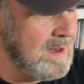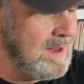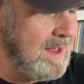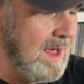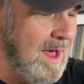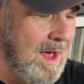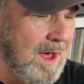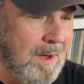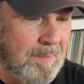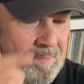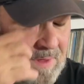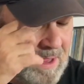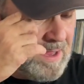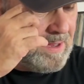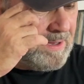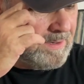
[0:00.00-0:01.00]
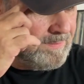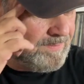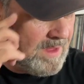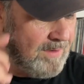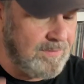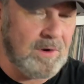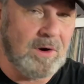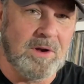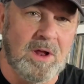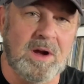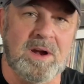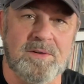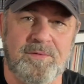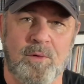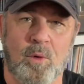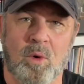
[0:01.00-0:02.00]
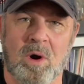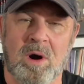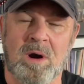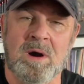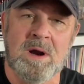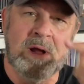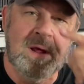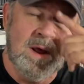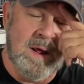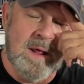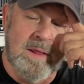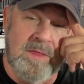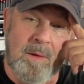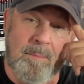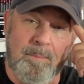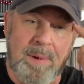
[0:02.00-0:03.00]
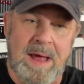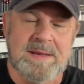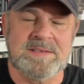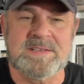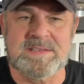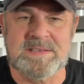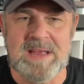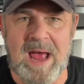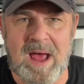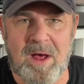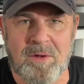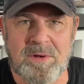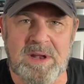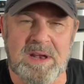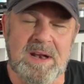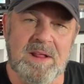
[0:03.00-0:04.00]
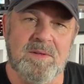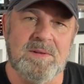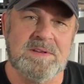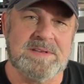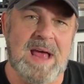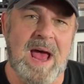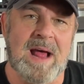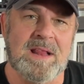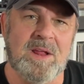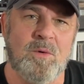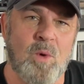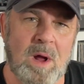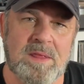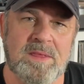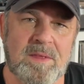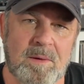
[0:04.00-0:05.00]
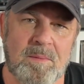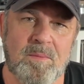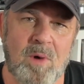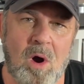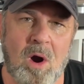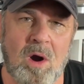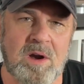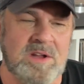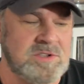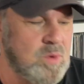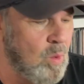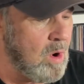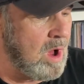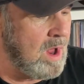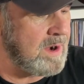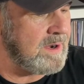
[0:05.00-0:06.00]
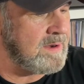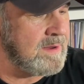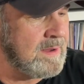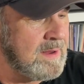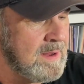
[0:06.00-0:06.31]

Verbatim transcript: Um, if you're looking for the best sound and exactly what the artist wanted.